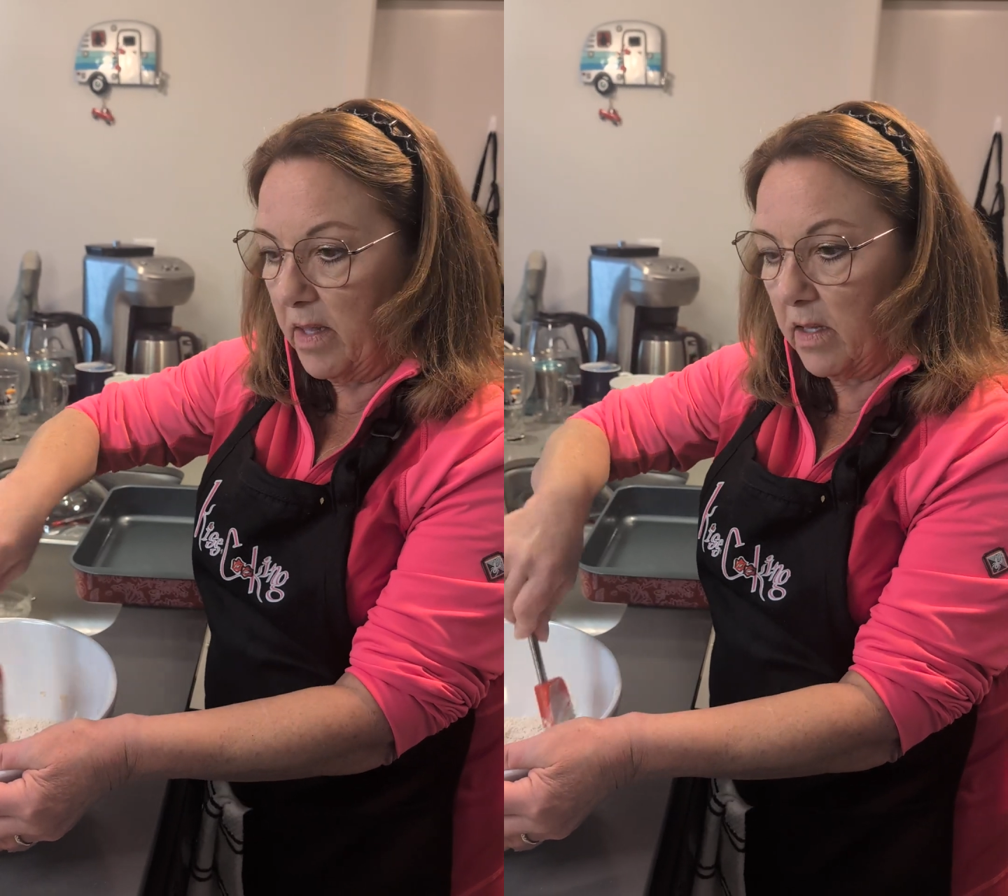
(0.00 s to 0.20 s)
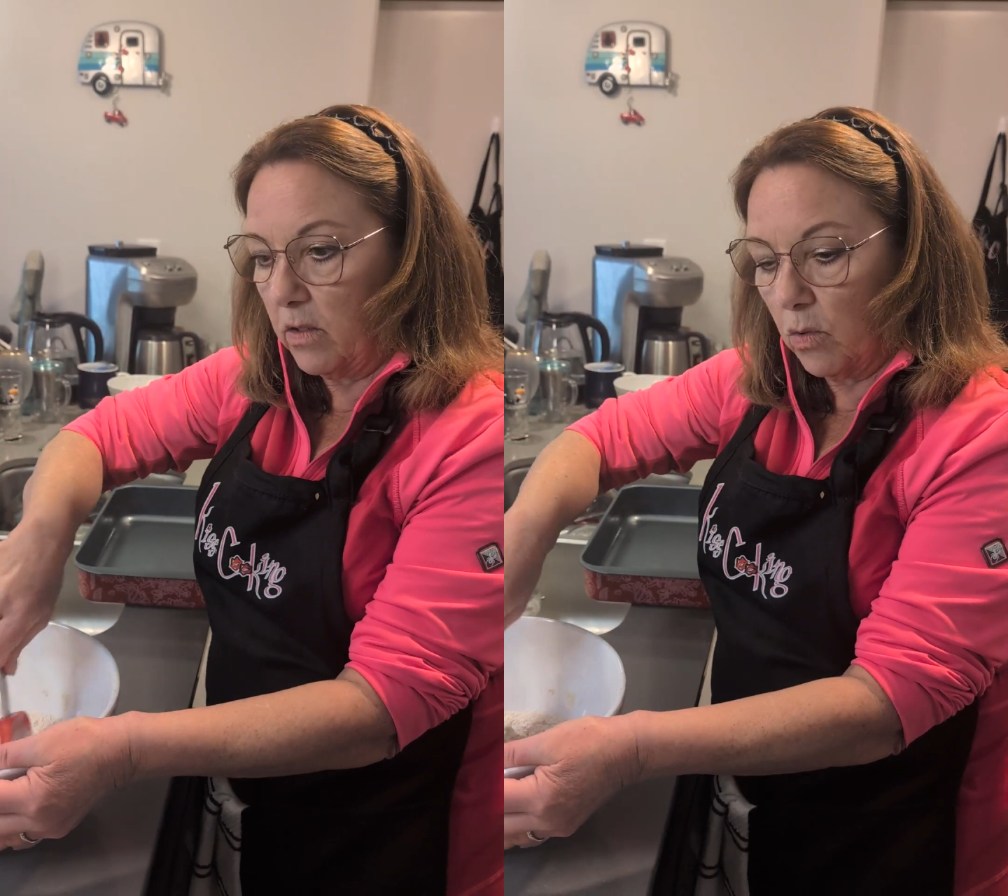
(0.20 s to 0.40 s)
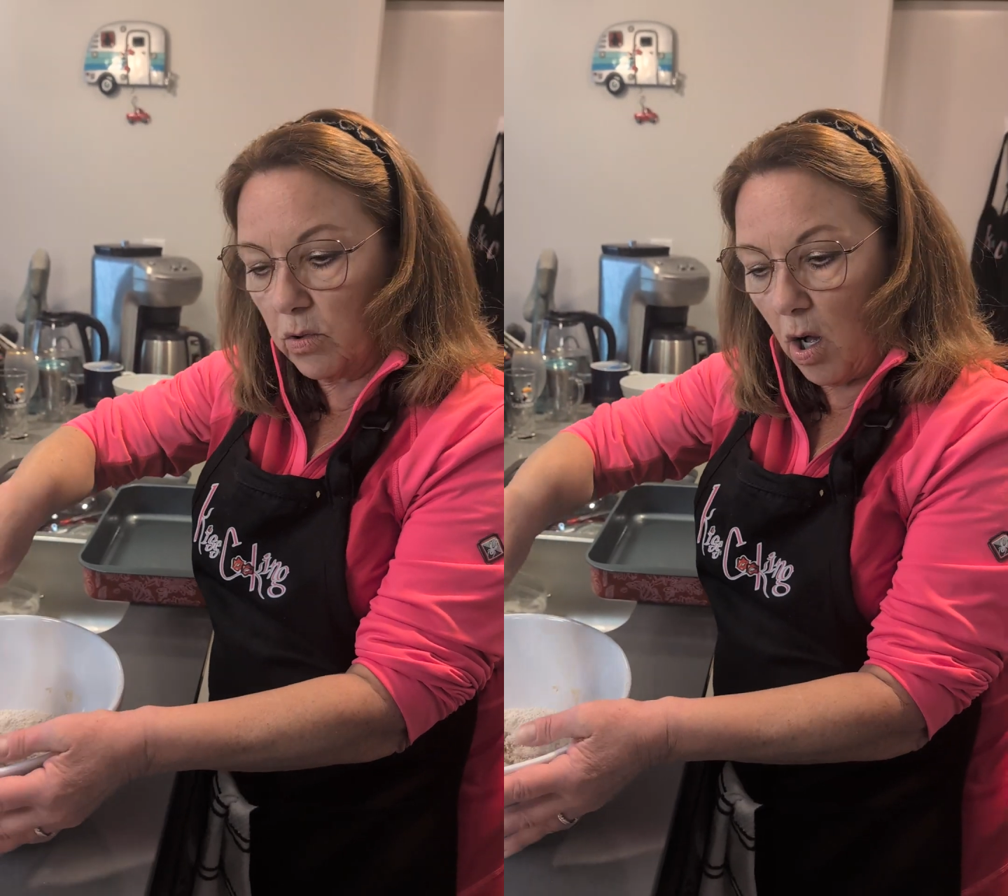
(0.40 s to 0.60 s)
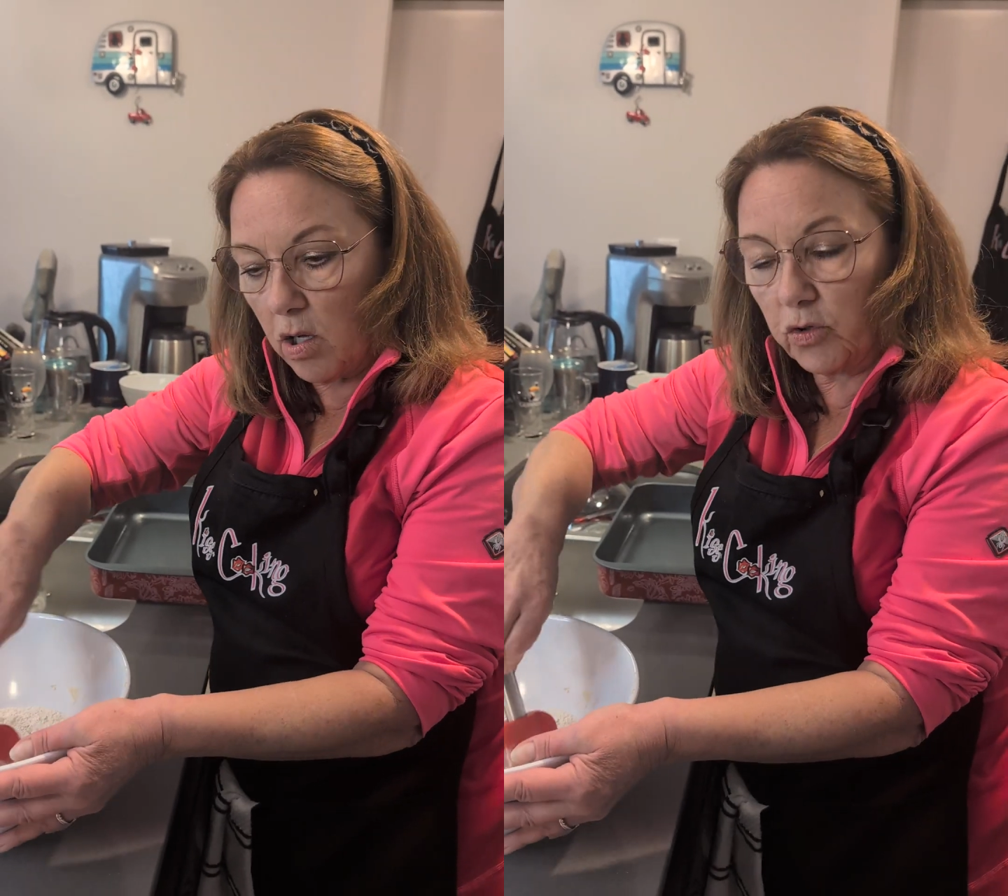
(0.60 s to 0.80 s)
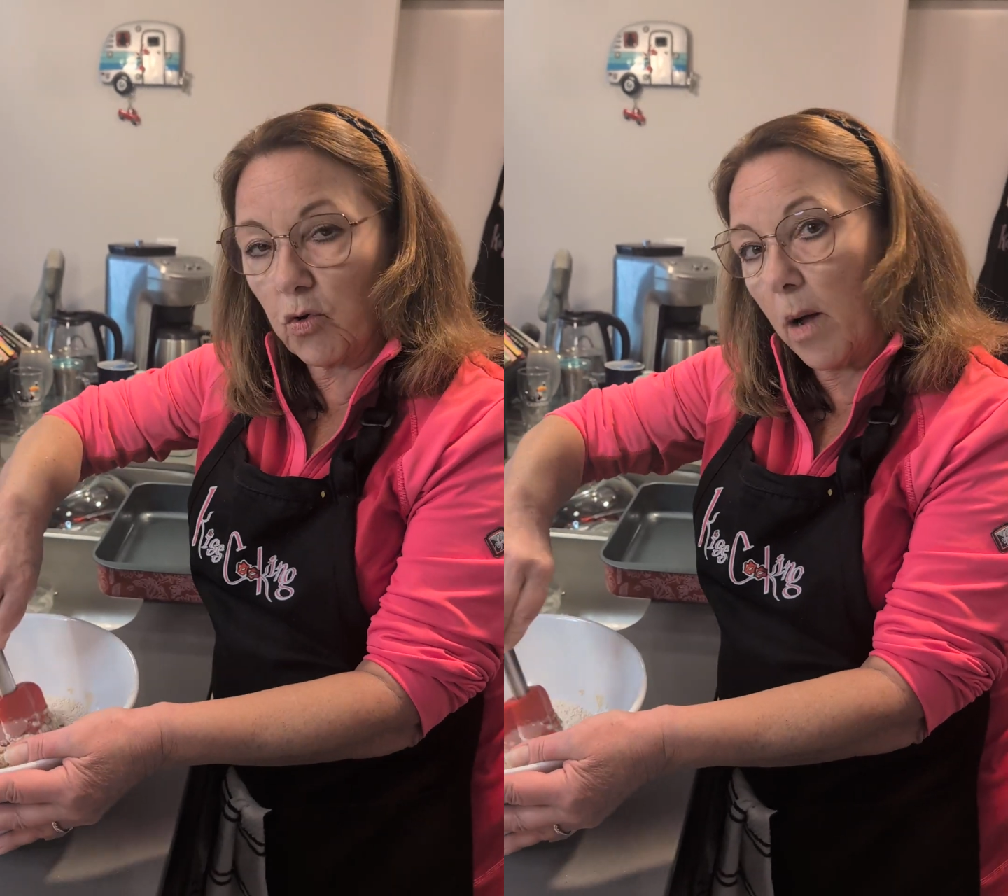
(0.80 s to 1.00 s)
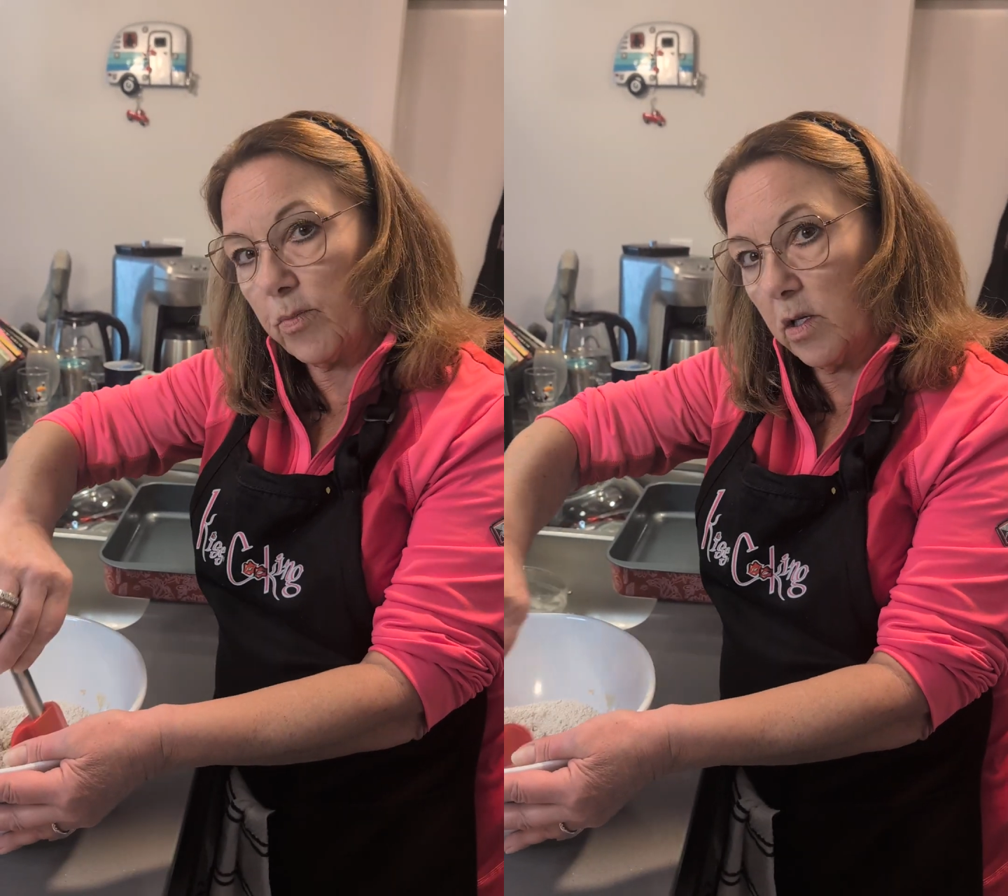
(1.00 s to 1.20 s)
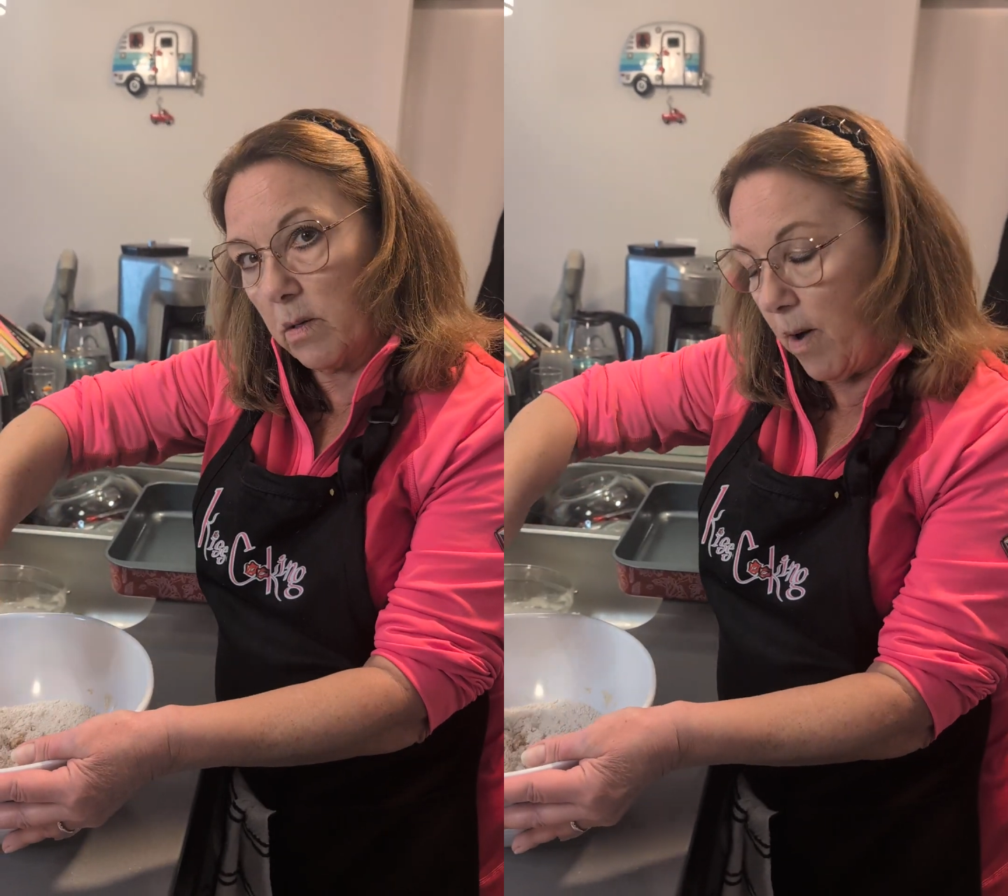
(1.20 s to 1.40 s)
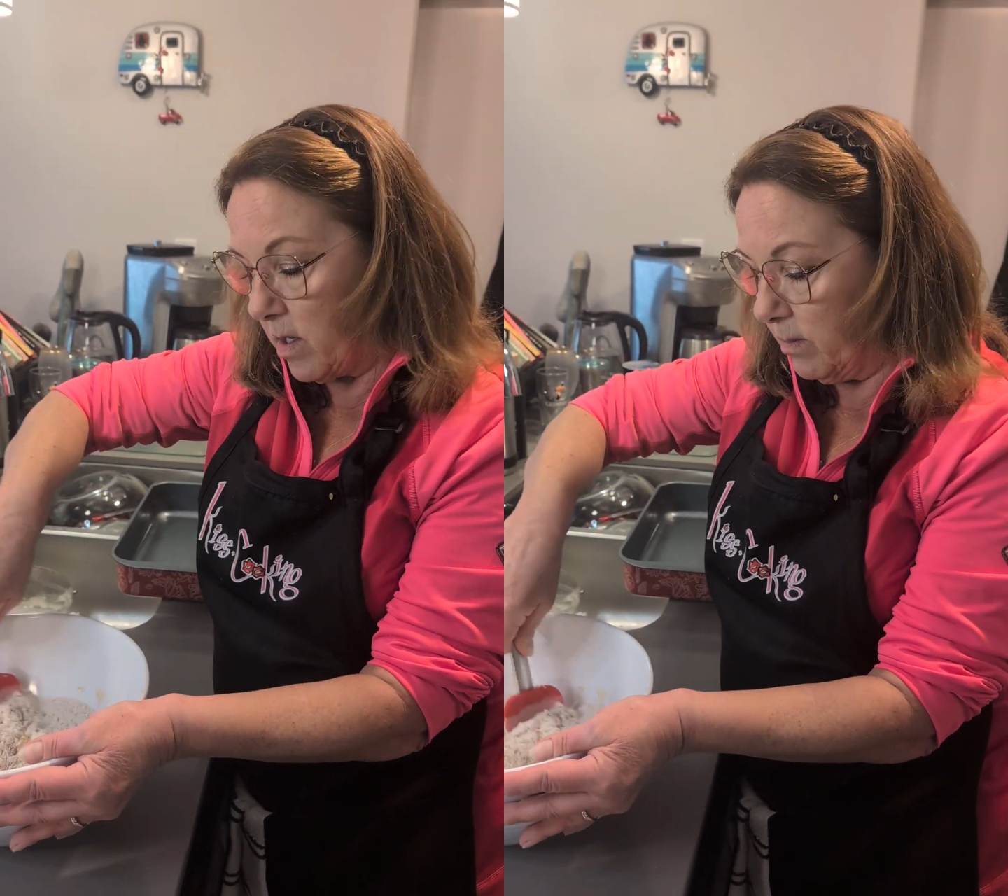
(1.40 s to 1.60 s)
and they don't all drop to the
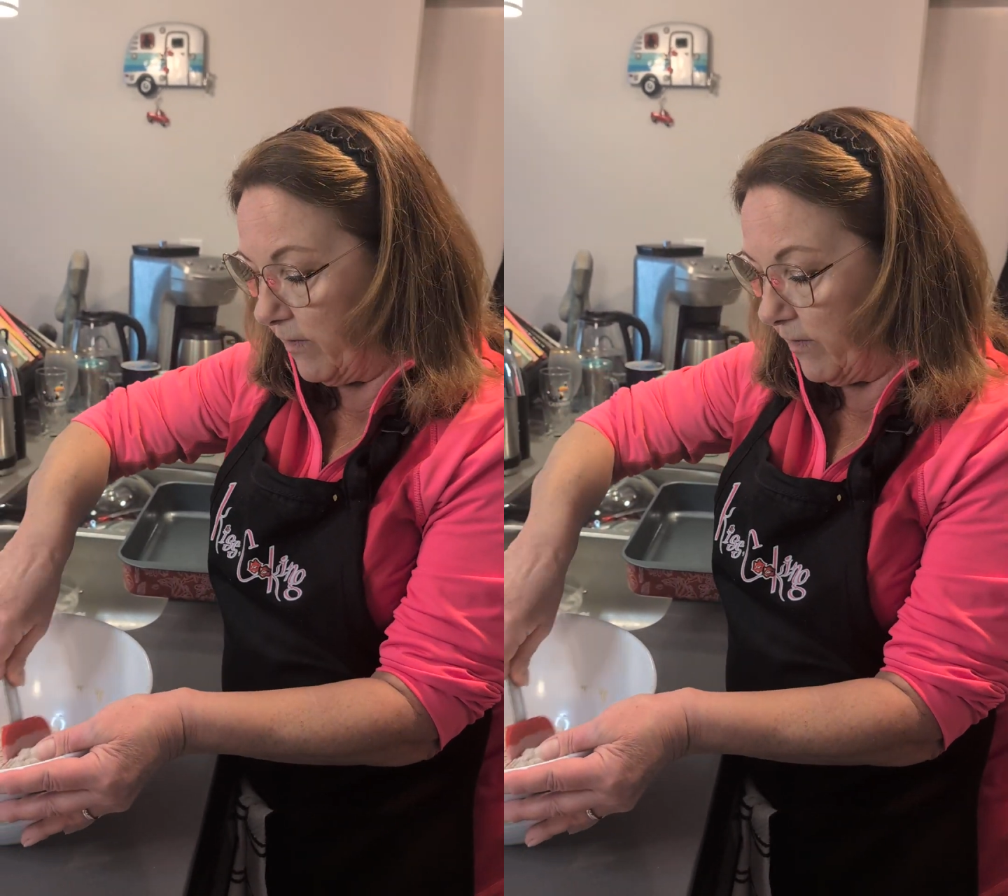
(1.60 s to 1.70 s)
bottom